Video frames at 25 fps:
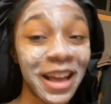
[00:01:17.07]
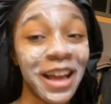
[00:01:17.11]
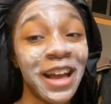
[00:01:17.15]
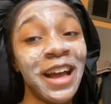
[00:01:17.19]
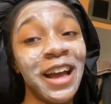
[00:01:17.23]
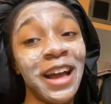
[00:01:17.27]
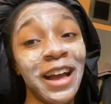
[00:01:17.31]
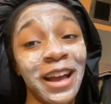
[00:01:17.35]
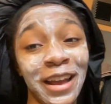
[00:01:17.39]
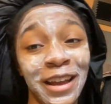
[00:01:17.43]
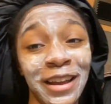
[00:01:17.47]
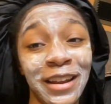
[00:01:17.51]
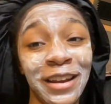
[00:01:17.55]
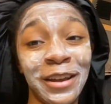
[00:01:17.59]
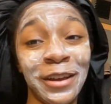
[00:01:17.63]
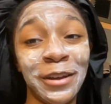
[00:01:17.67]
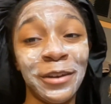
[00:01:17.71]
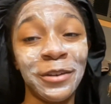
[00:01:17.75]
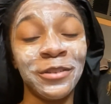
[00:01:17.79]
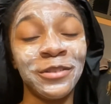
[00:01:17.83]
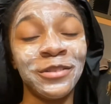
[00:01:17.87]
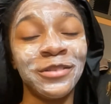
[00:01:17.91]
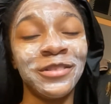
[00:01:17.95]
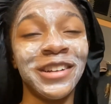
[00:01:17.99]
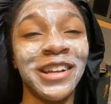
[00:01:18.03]
I
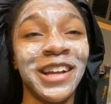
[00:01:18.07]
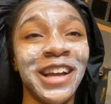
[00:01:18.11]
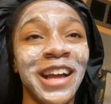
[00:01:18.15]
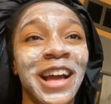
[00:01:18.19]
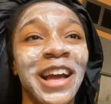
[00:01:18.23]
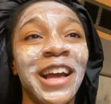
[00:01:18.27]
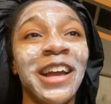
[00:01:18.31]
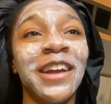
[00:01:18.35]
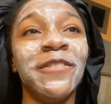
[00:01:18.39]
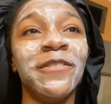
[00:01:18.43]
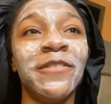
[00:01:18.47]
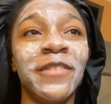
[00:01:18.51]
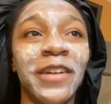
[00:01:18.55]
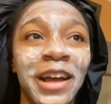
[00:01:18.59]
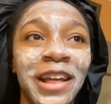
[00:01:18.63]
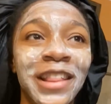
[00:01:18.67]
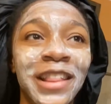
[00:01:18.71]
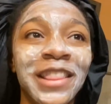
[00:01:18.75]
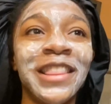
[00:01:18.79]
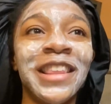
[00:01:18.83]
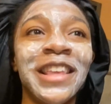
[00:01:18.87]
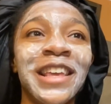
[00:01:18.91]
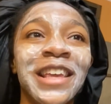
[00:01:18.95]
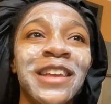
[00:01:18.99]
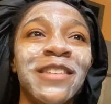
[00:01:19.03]
know. I
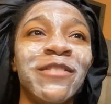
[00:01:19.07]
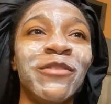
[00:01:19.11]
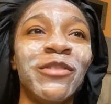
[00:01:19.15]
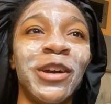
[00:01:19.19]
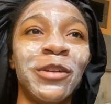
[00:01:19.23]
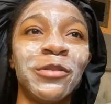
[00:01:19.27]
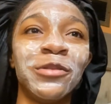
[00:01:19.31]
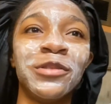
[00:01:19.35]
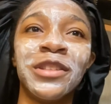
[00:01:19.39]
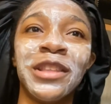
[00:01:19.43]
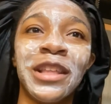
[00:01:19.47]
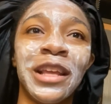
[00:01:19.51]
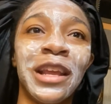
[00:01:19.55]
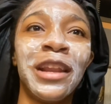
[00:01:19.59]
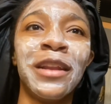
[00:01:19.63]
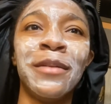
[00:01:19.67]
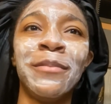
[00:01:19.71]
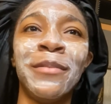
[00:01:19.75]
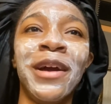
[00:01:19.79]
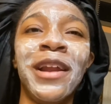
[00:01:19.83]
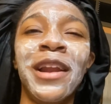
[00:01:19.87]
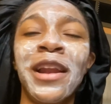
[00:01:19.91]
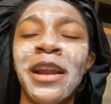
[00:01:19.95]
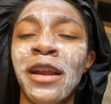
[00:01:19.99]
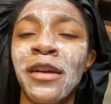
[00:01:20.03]
was thinking
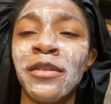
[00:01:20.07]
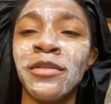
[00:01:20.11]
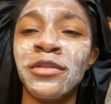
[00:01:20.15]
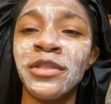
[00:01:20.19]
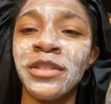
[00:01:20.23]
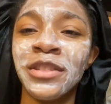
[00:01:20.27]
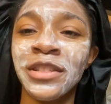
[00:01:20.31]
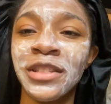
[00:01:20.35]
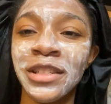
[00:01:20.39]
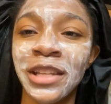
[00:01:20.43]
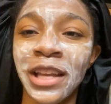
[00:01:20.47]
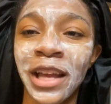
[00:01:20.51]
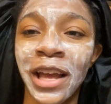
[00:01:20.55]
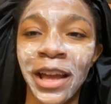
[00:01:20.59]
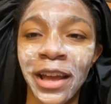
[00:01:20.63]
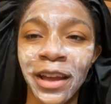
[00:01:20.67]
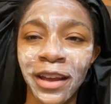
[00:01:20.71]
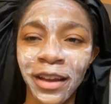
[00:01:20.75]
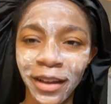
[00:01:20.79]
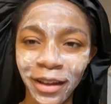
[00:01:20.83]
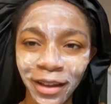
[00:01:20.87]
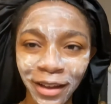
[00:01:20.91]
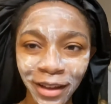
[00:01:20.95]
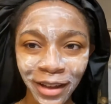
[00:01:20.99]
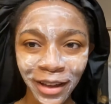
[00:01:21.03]
about it and I was just like,